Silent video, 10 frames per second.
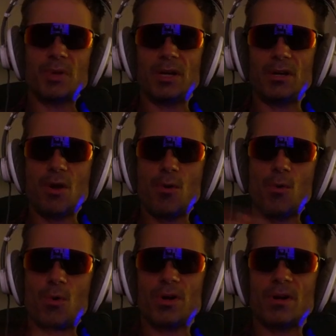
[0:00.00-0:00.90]
no
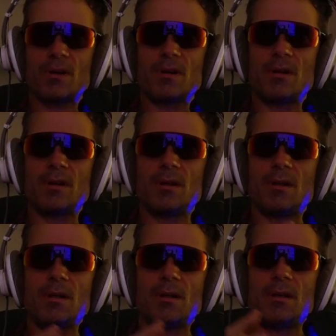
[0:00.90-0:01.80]
order,
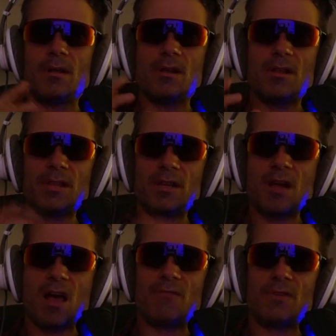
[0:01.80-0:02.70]
nothing
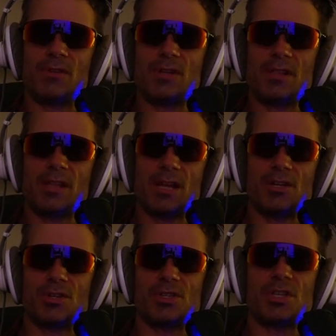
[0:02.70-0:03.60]
novel, nothing
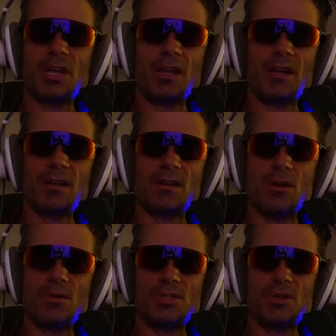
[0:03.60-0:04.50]
interesting, no
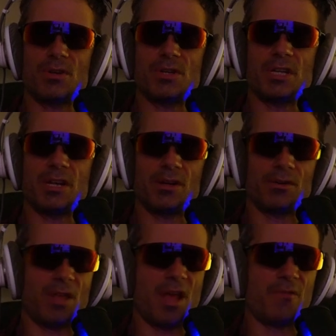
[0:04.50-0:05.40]
certainty to your
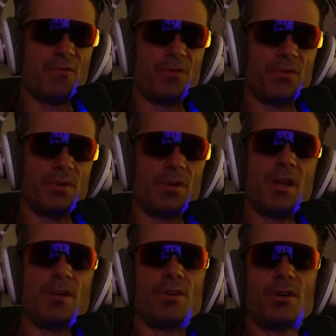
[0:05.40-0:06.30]
life. And
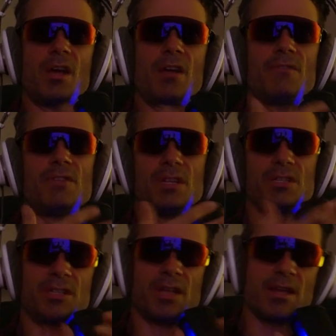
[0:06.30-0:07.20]
you're kind of just
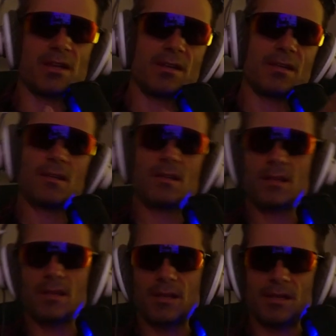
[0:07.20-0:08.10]
like
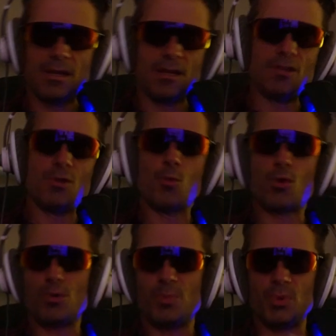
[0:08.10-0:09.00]
in the
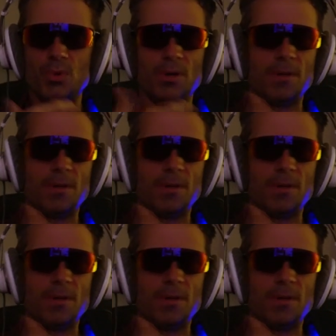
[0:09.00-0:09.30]
whirlpool.